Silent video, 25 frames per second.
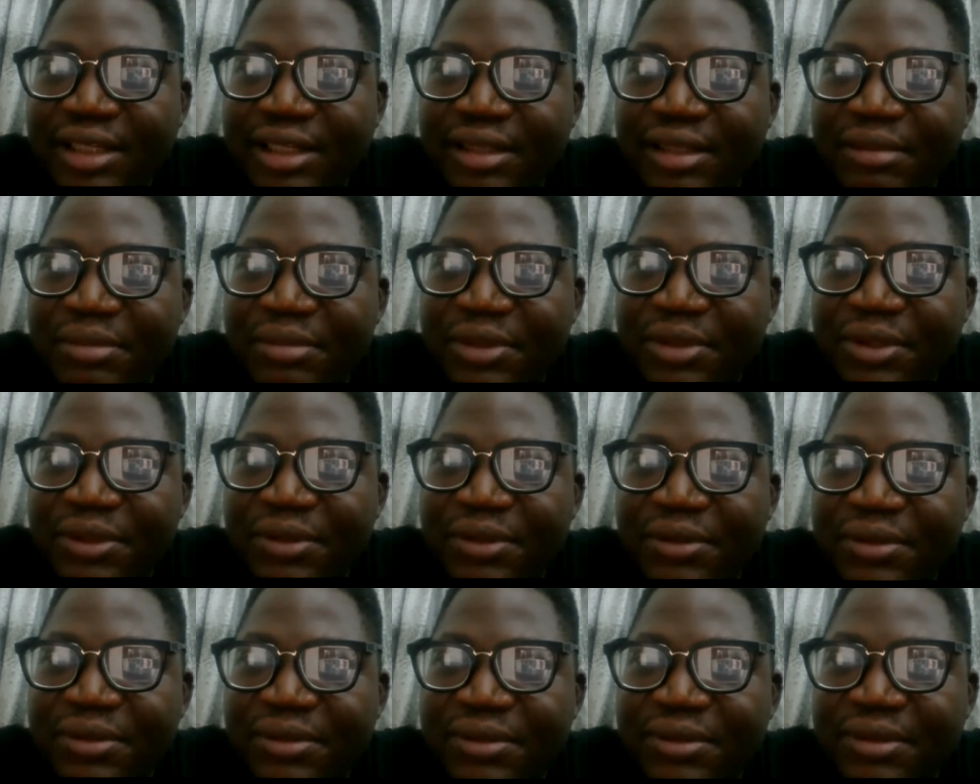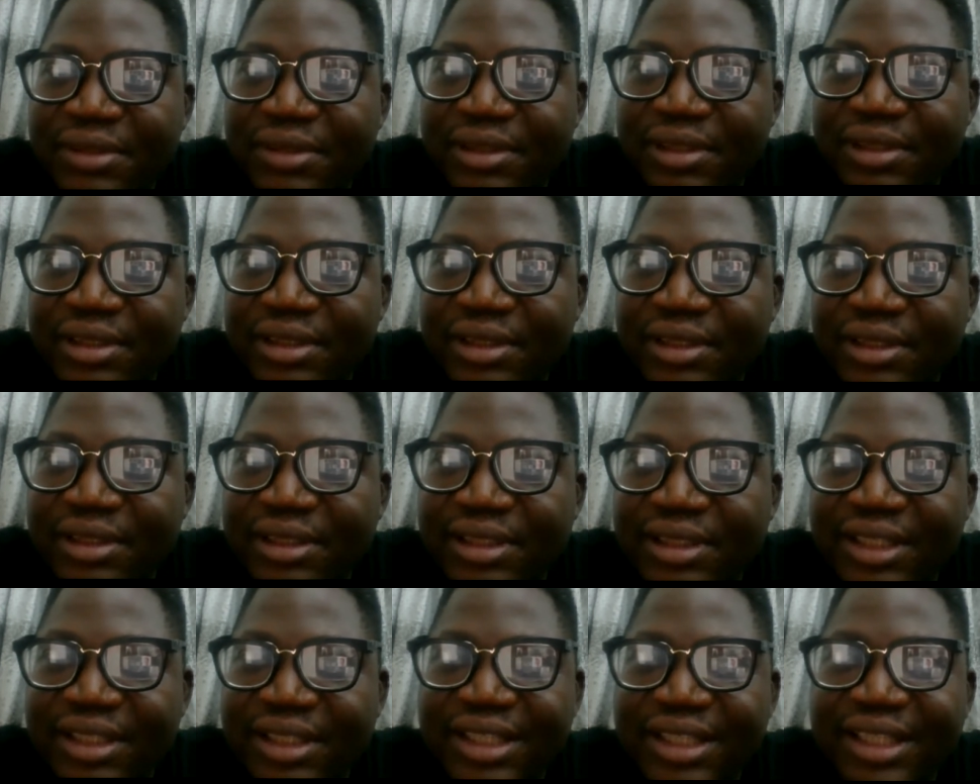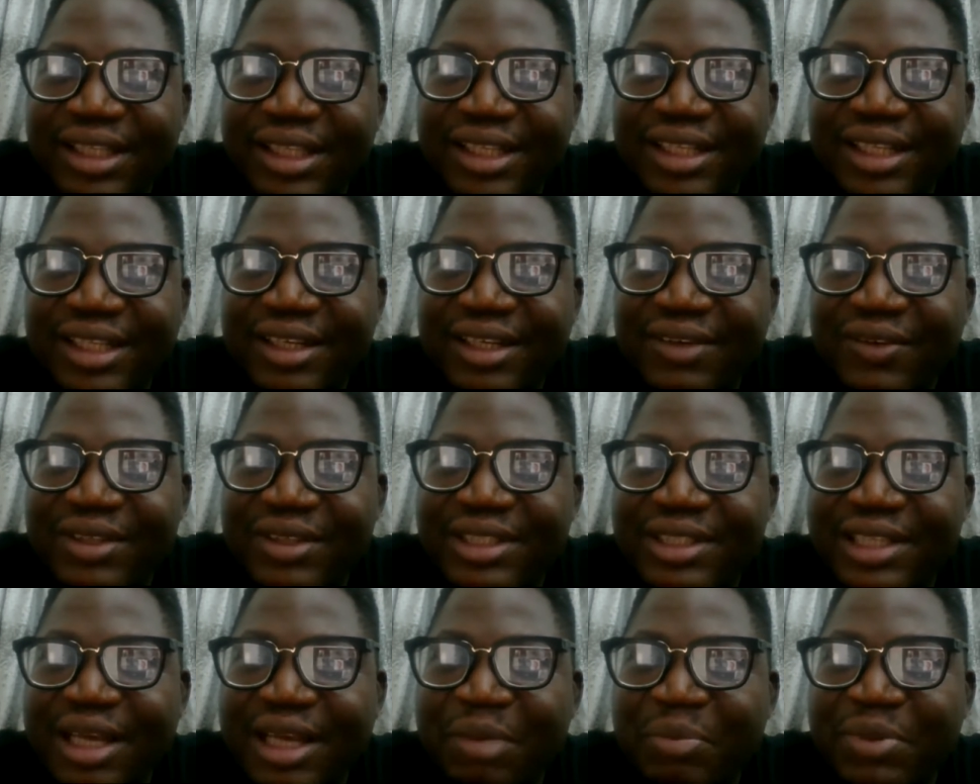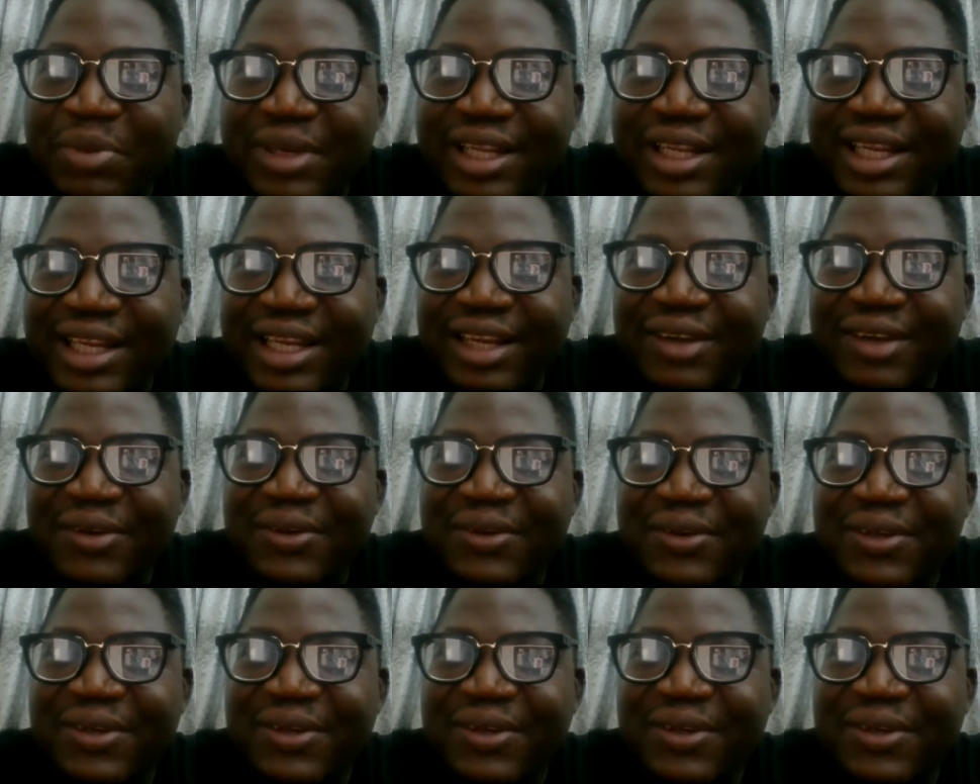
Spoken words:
you know, what's happening now?